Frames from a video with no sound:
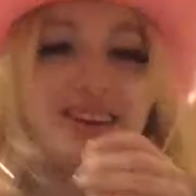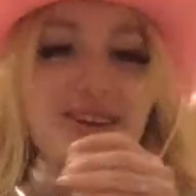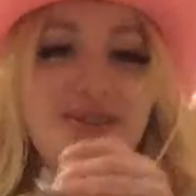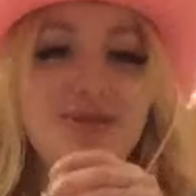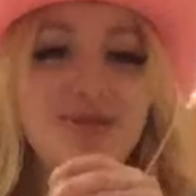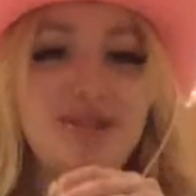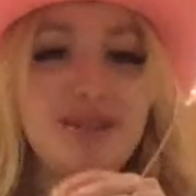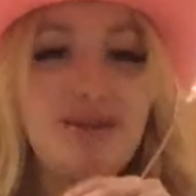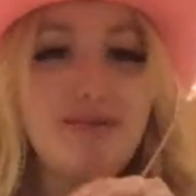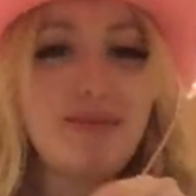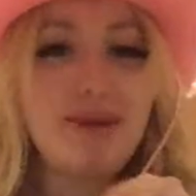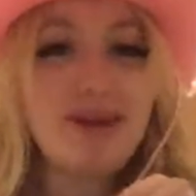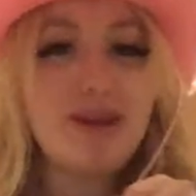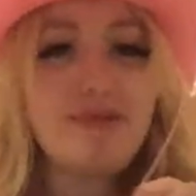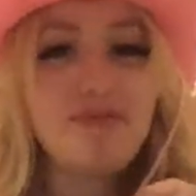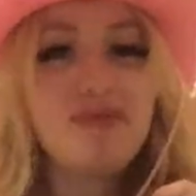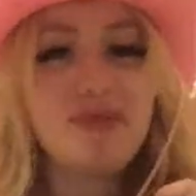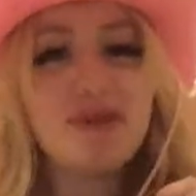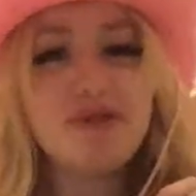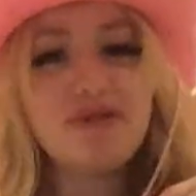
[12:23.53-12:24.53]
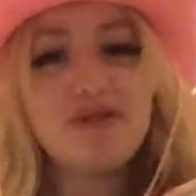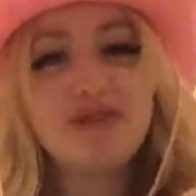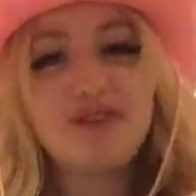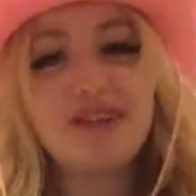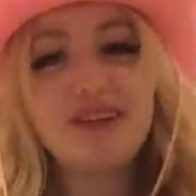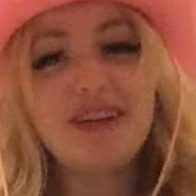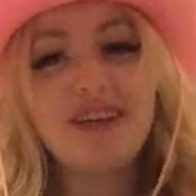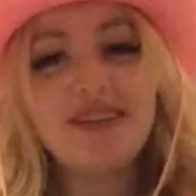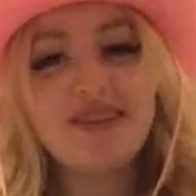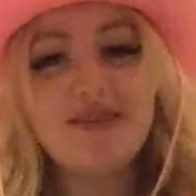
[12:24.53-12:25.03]
you see me
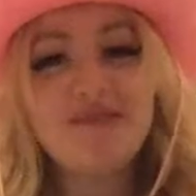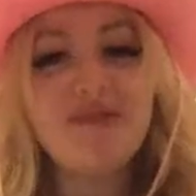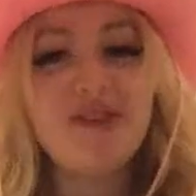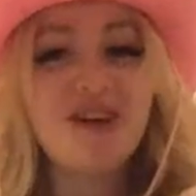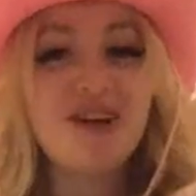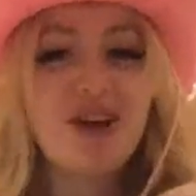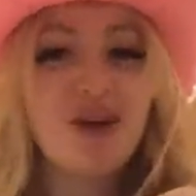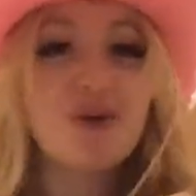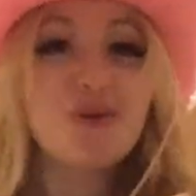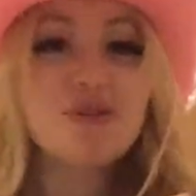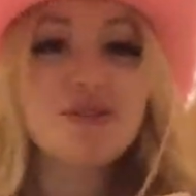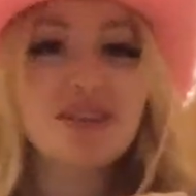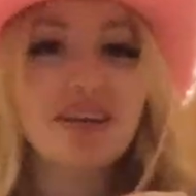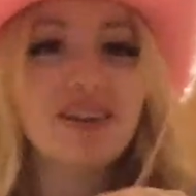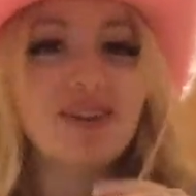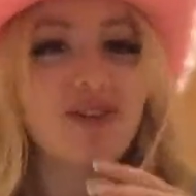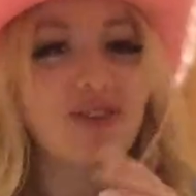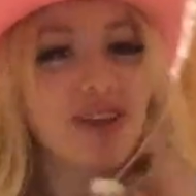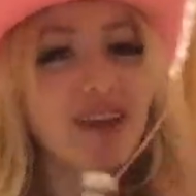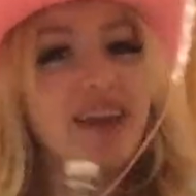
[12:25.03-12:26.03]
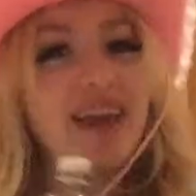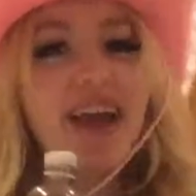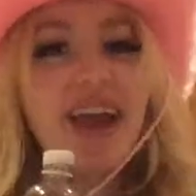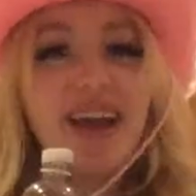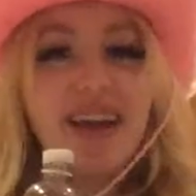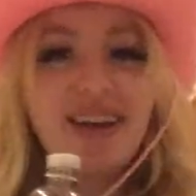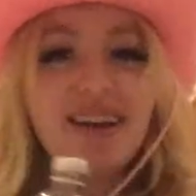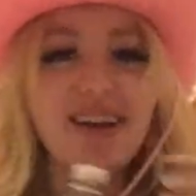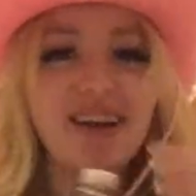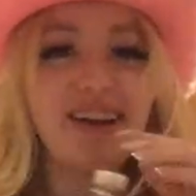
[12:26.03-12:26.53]
usually in the videos and they're like
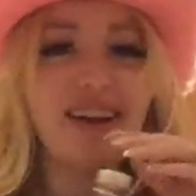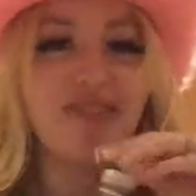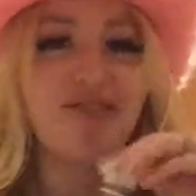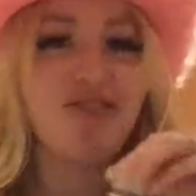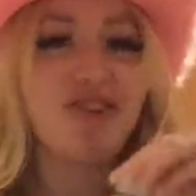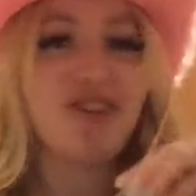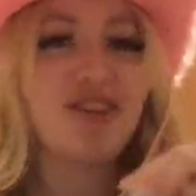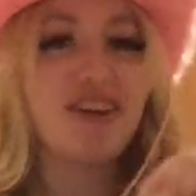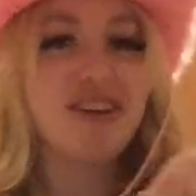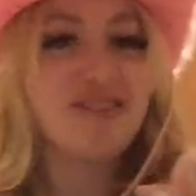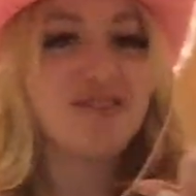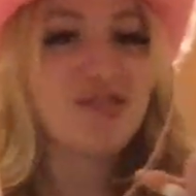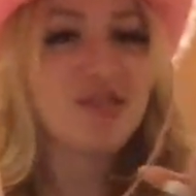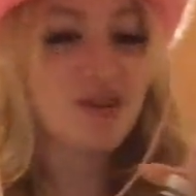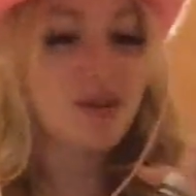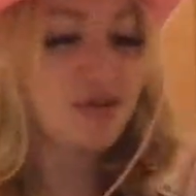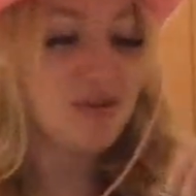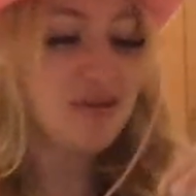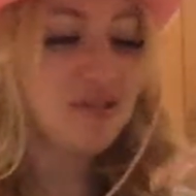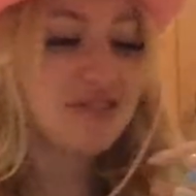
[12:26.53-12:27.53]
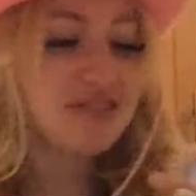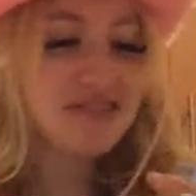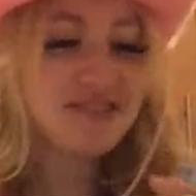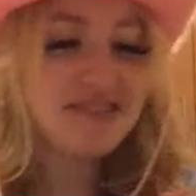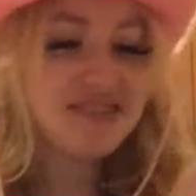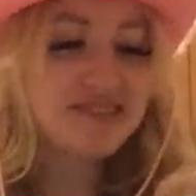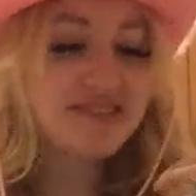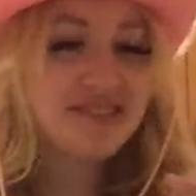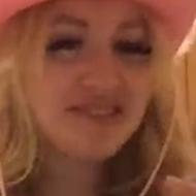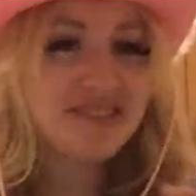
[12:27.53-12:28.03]
edited and everything. So
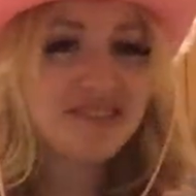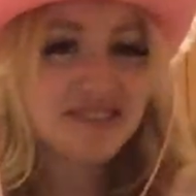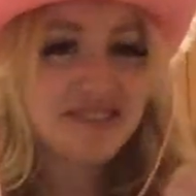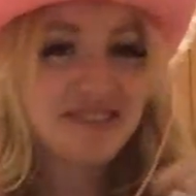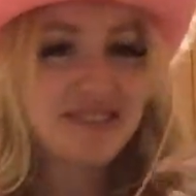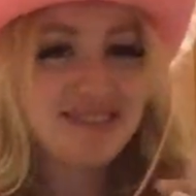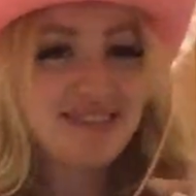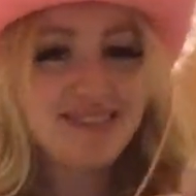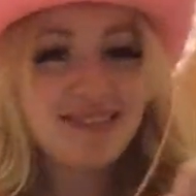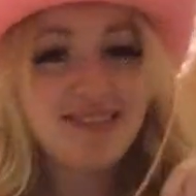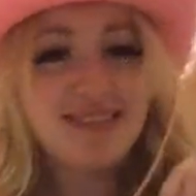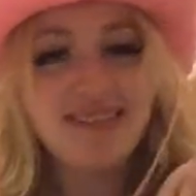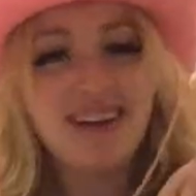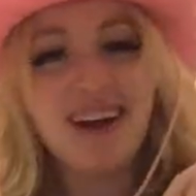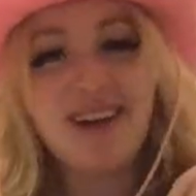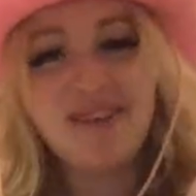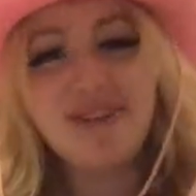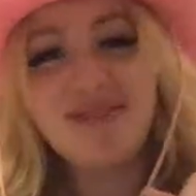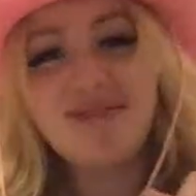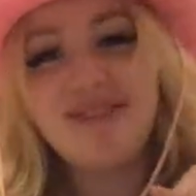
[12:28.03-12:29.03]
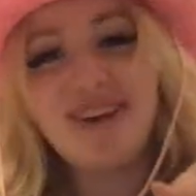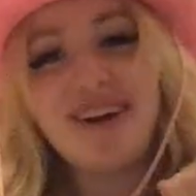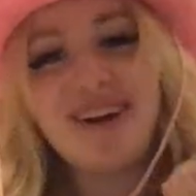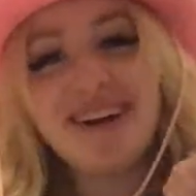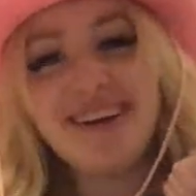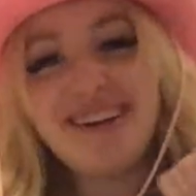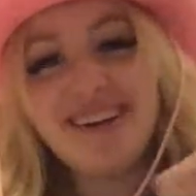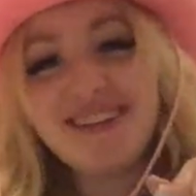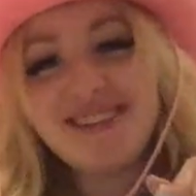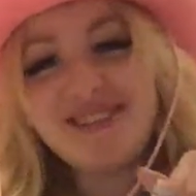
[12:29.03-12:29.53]
now they're
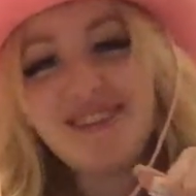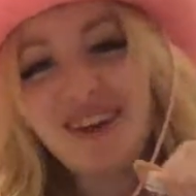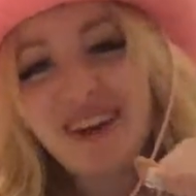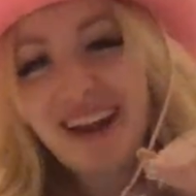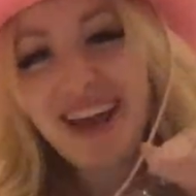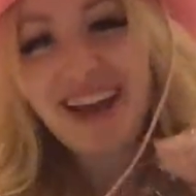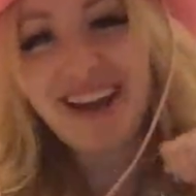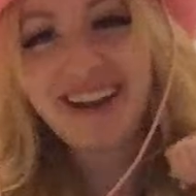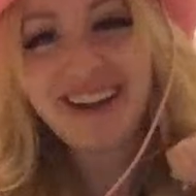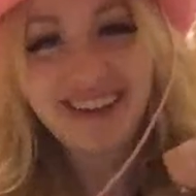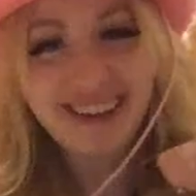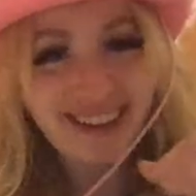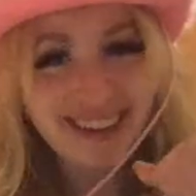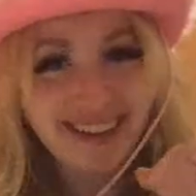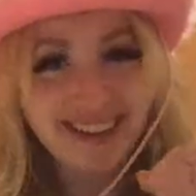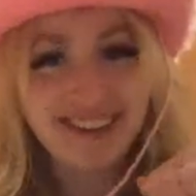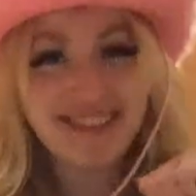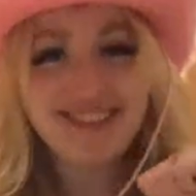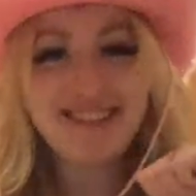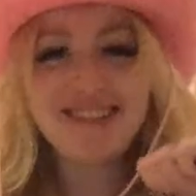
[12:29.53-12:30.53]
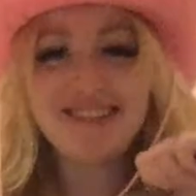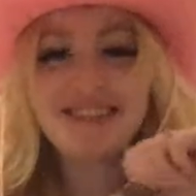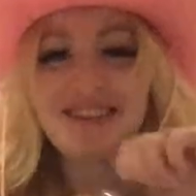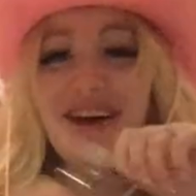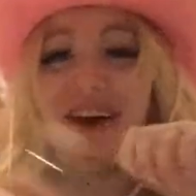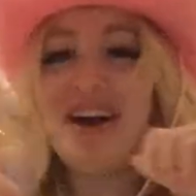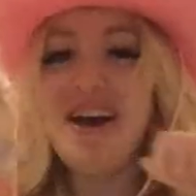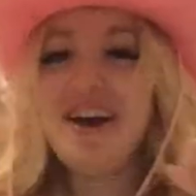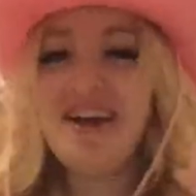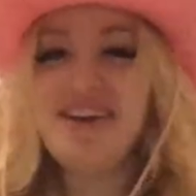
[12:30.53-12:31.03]
very it's not edited. This is live.